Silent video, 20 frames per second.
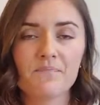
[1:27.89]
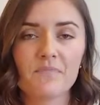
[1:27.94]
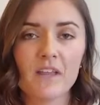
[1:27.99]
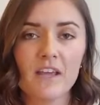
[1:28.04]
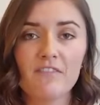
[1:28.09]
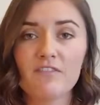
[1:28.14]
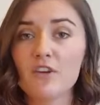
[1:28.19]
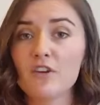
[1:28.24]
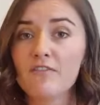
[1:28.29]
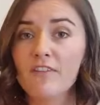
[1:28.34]

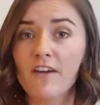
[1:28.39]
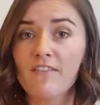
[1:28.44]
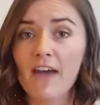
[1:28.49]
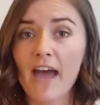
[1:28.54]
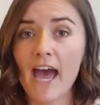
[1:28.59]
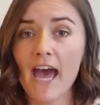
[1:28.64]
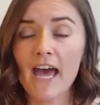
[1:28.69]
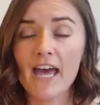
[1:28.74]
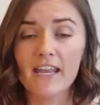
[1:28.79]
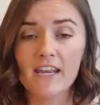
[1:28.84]
if you've ever
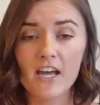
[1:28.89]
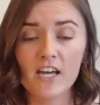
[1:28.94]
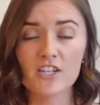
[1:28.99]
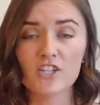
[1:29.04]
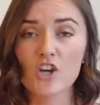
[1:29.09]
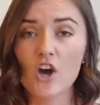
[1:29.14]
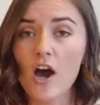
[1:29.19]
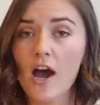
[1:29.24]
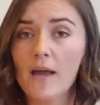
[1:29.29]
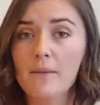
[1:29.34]
had a
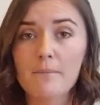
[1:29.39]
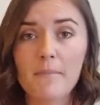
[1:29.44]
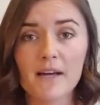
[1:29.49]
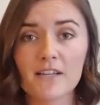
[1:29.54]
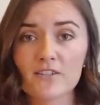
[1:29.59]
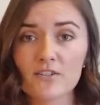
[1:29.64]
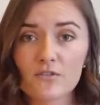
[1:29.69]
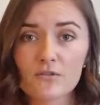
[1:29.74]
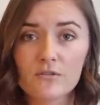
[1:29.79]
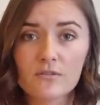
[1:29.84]
tight
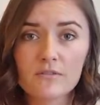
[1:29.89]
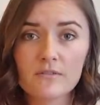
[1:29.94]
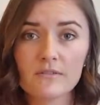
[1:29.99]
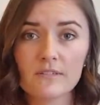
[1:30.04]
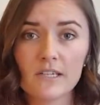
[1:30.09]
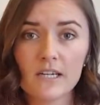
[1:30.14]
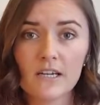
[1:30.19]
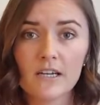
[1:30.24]
muscle,